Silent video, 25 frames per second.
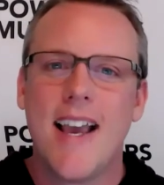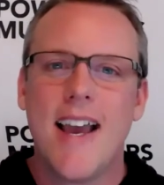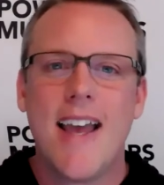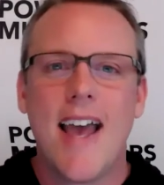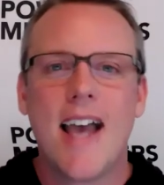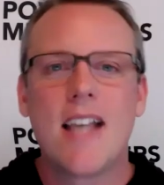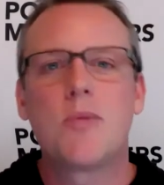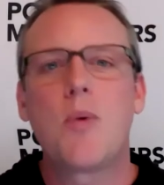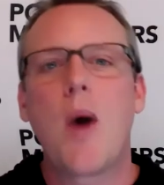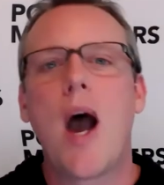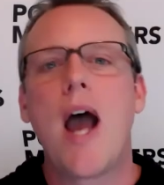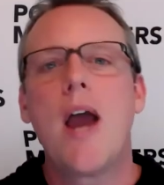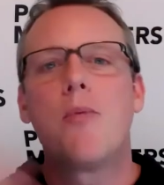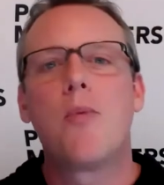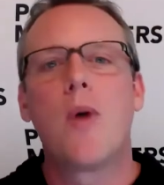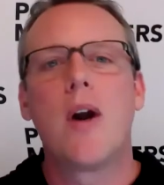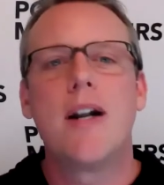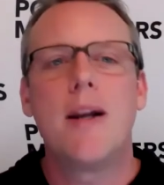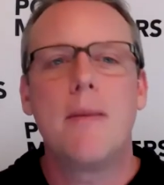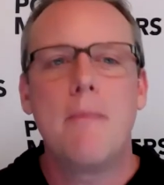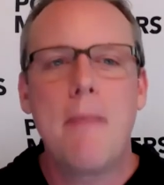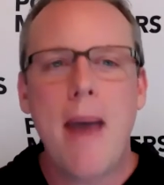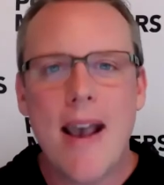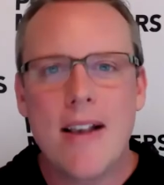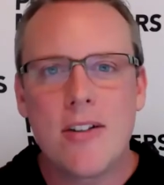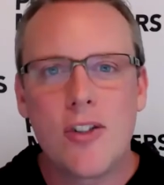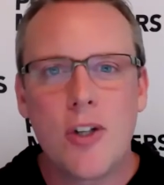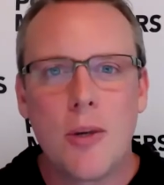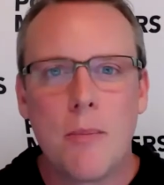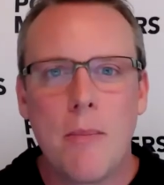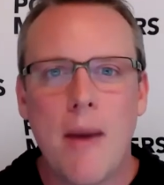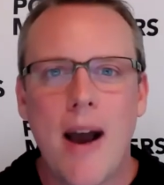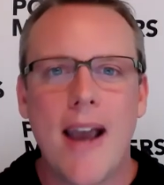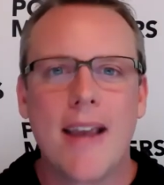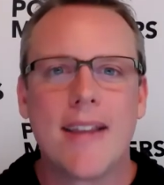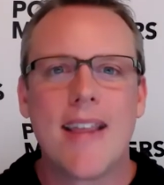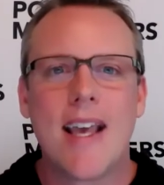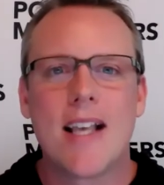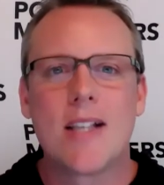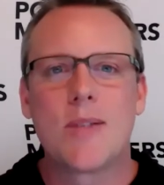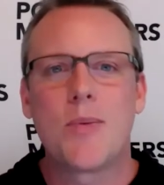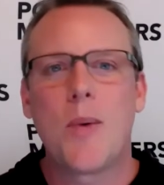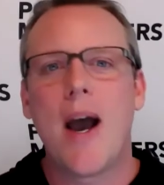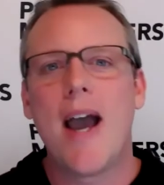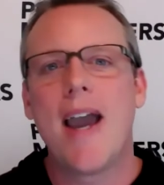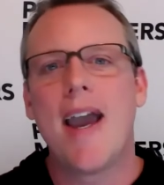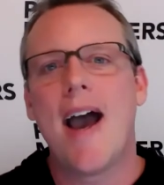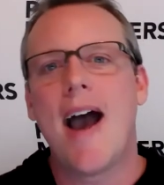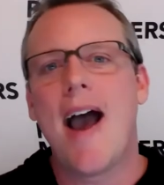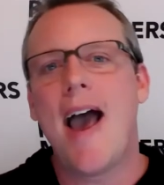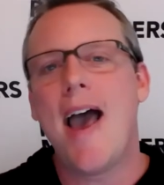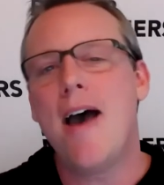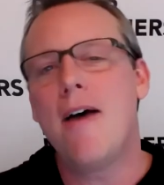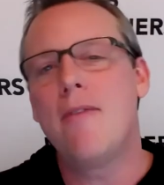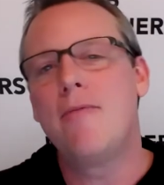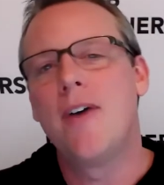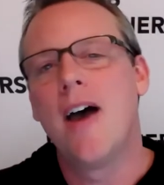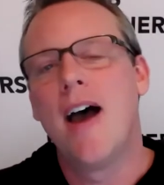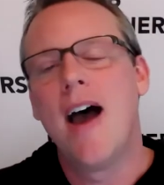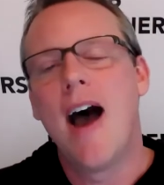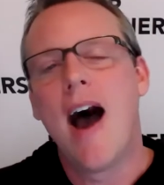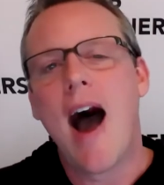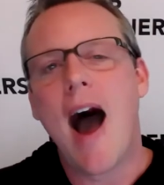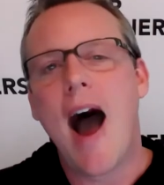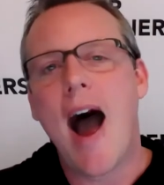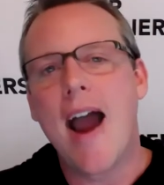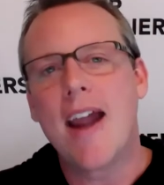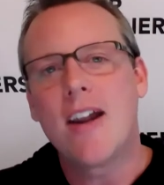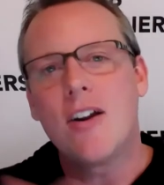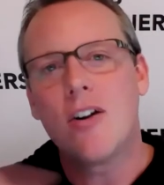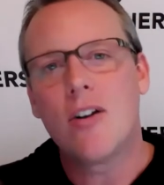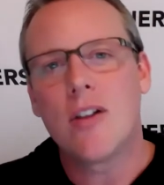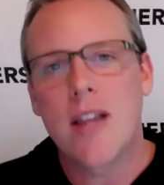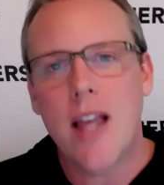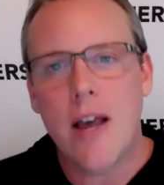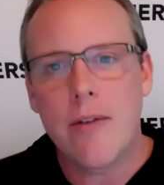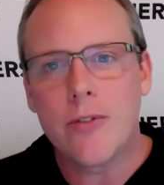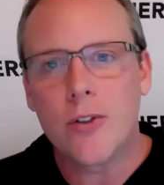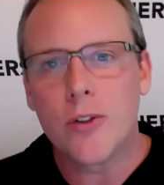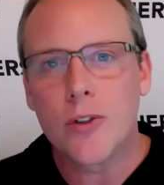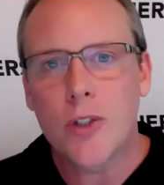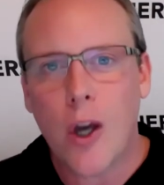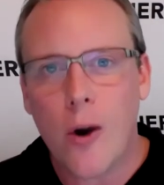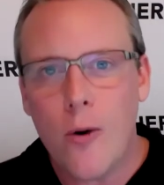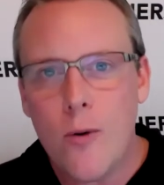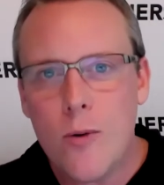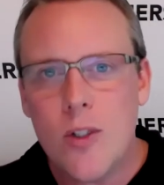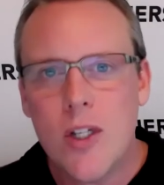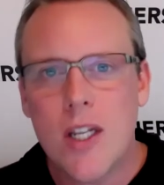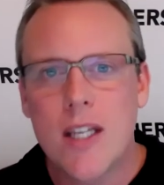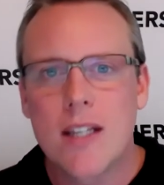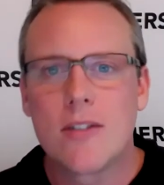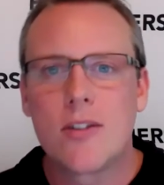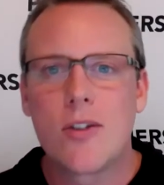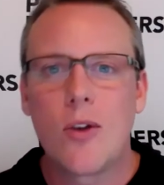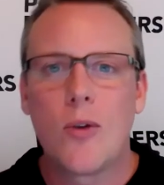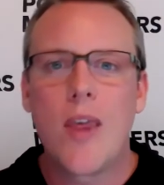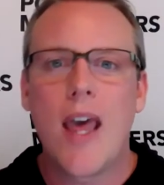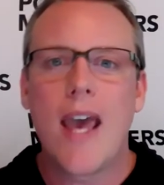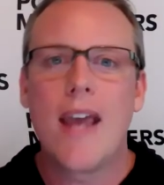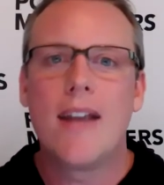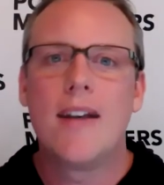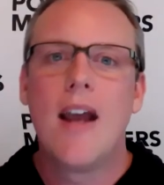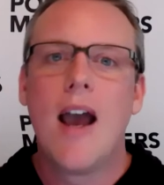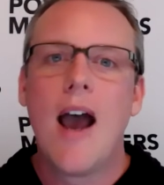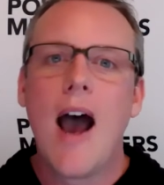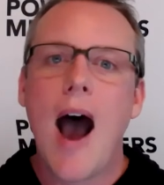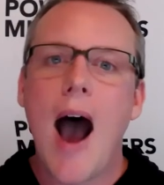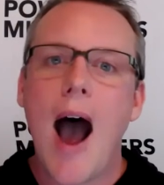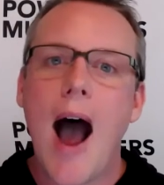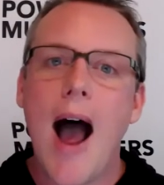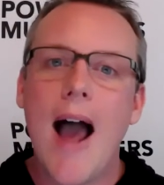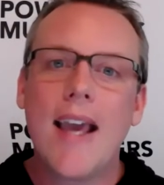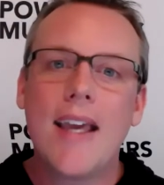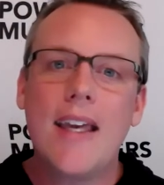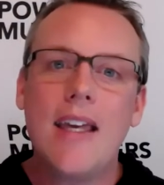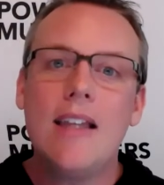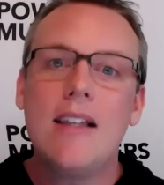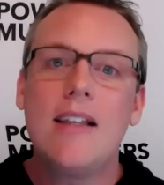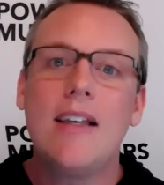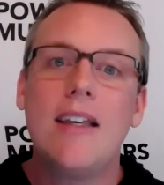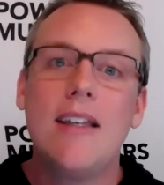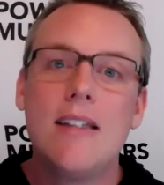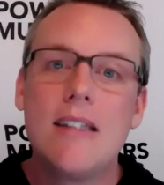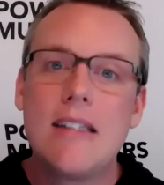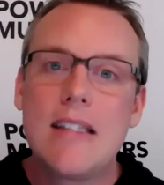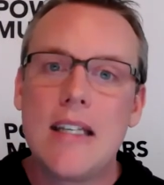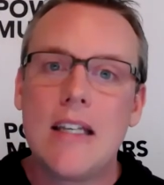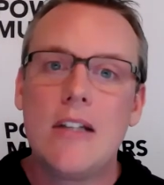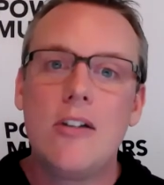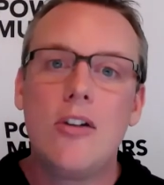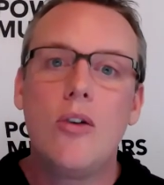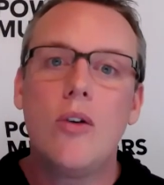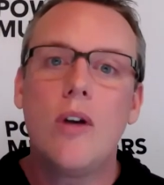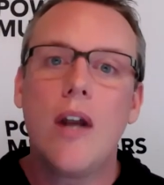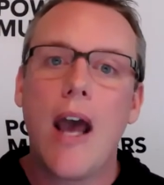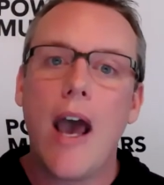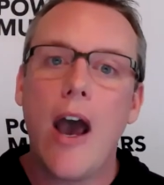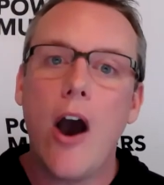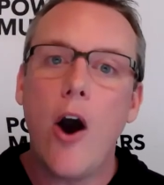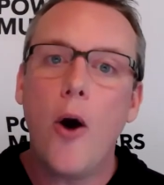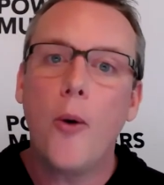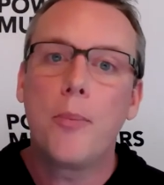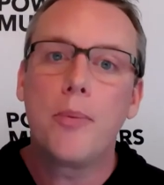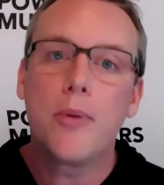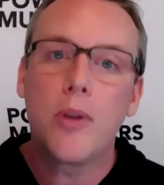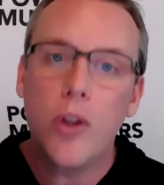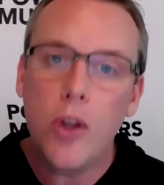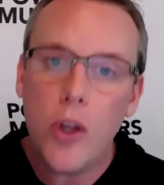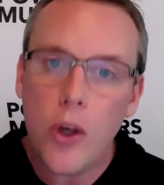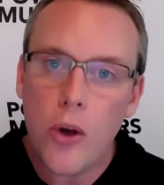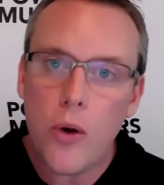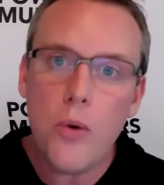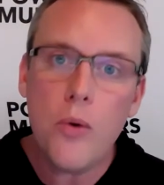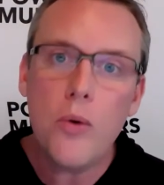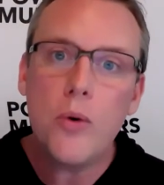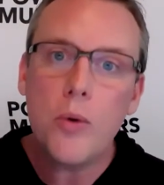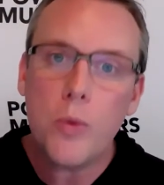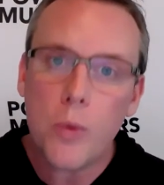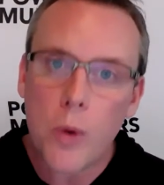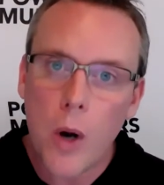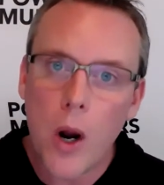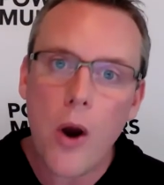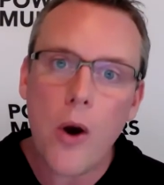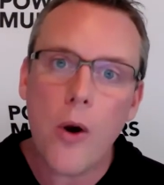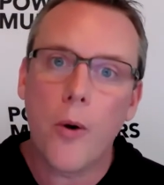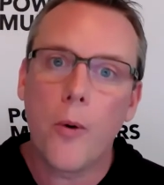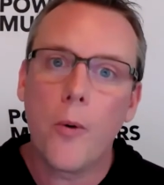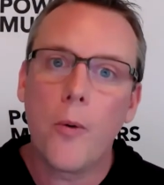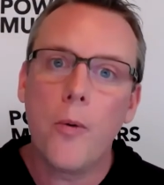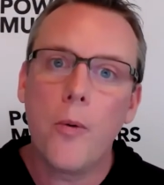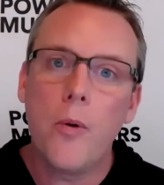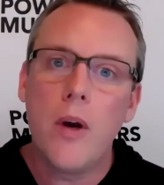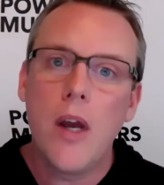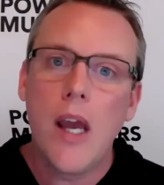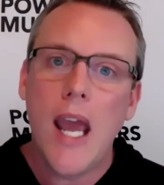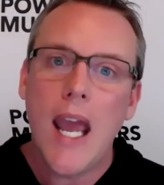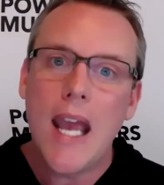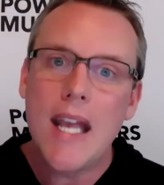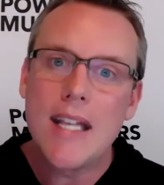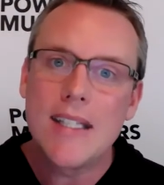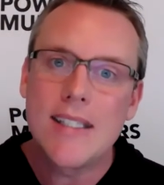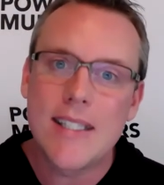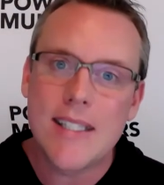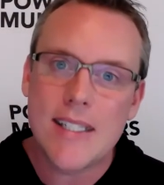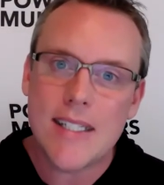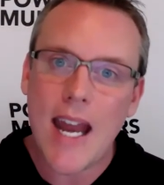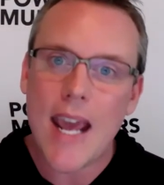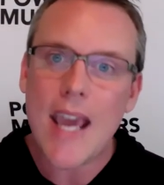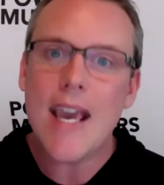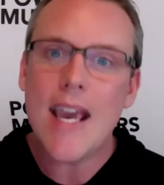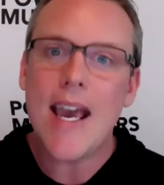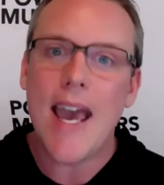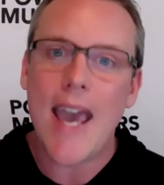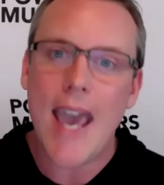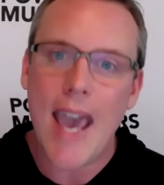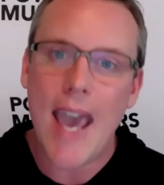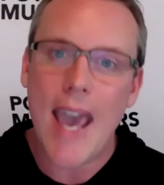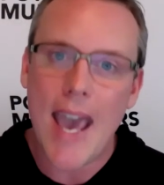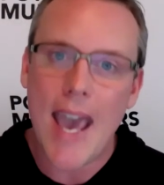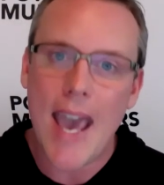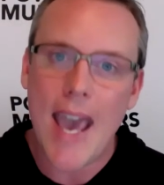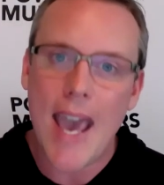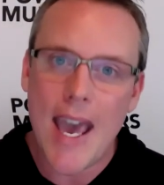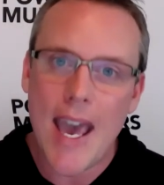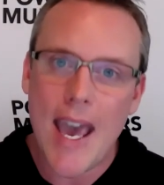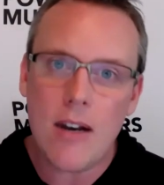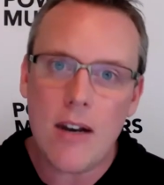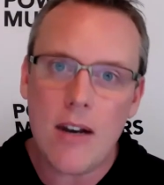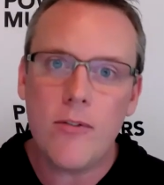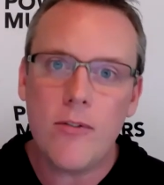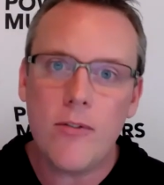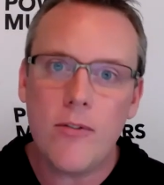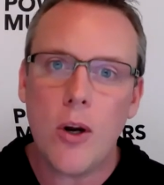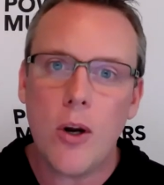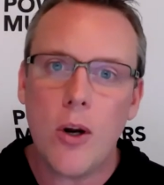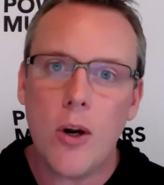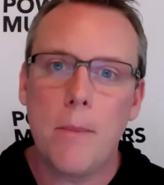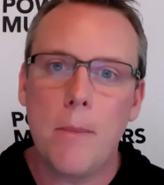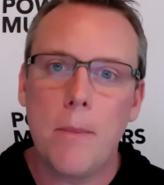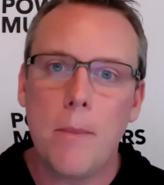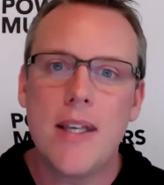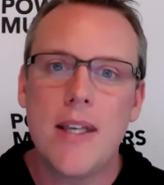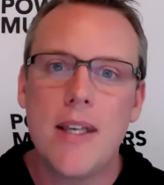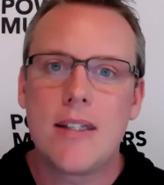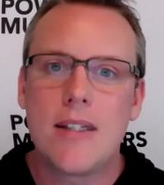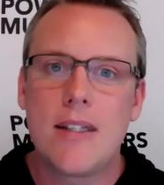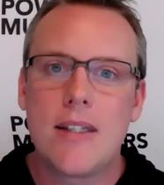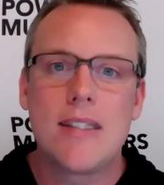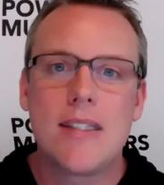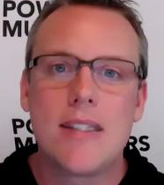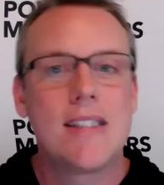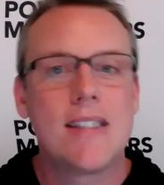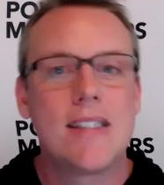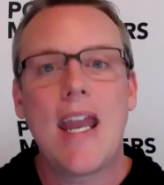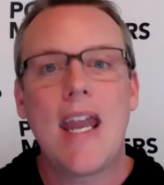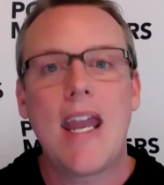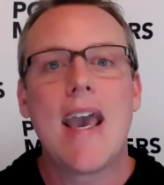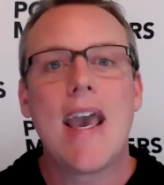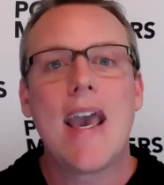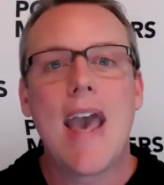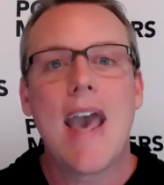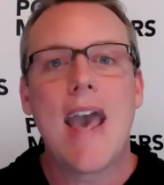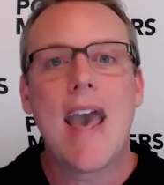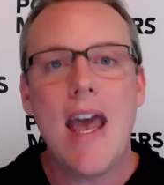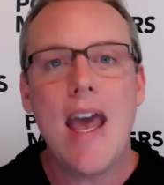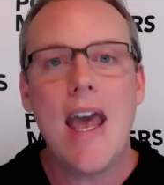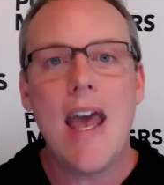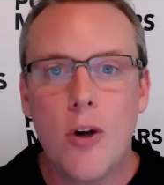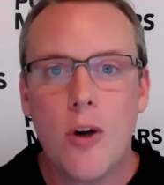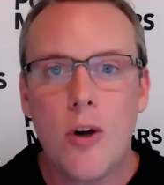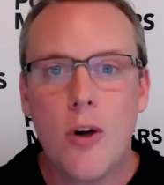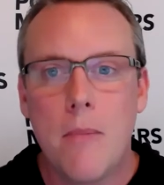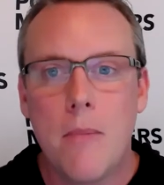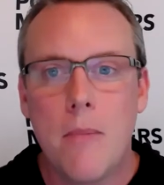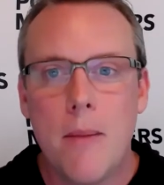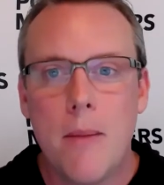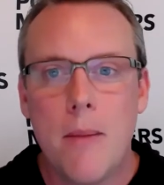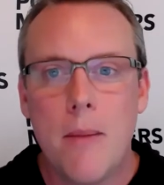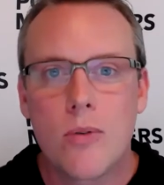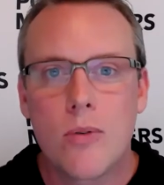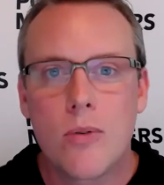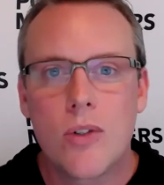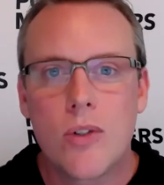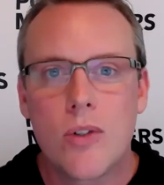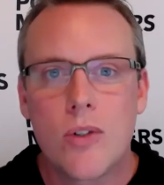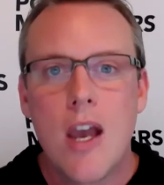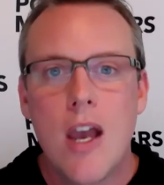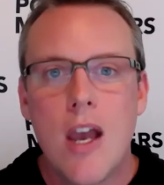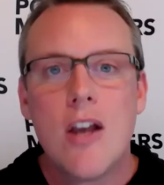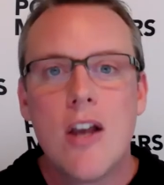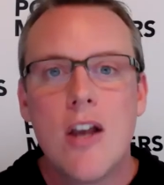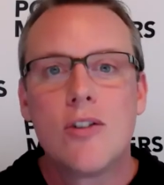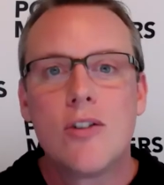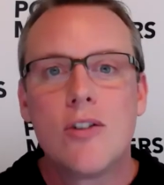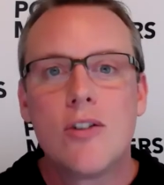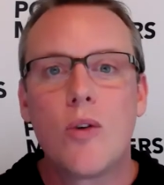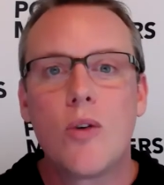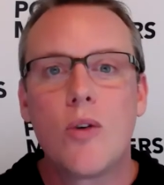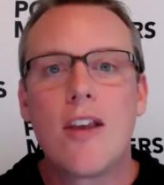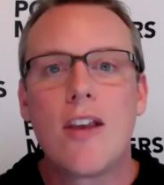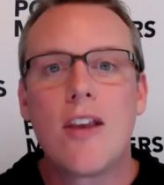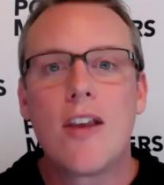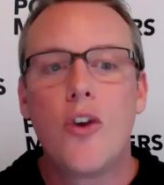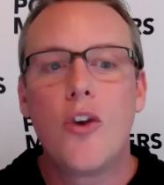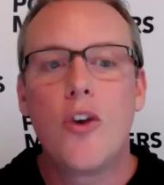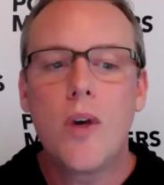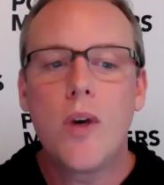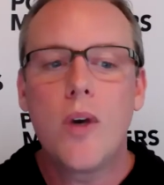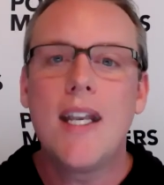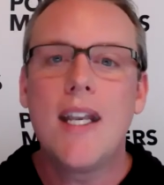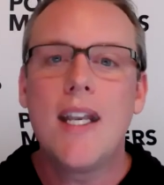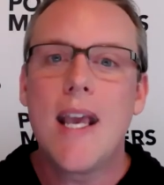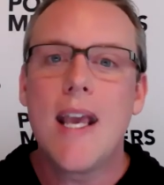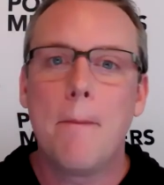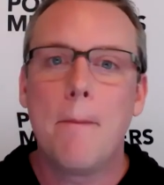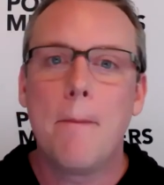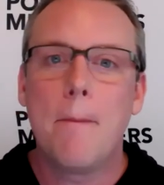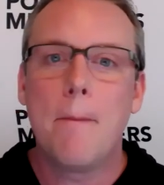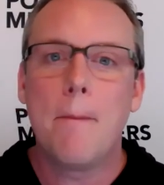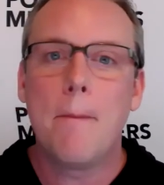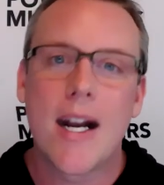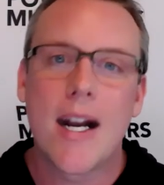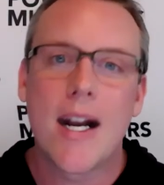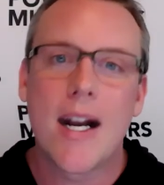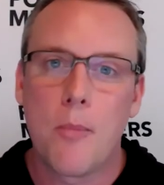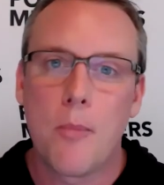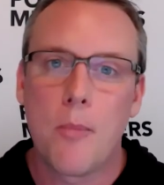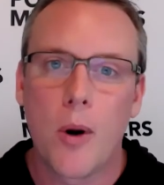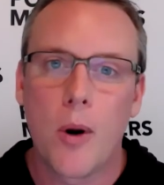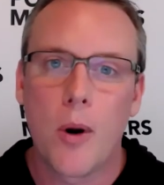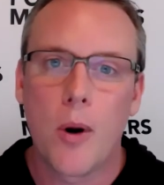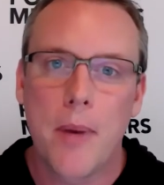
That's why I run a mastermind. That's why I have higher level coaching, so that I can continue to help you grow and stay ahead of your business and stay ahead of your members, so that you can impact more people.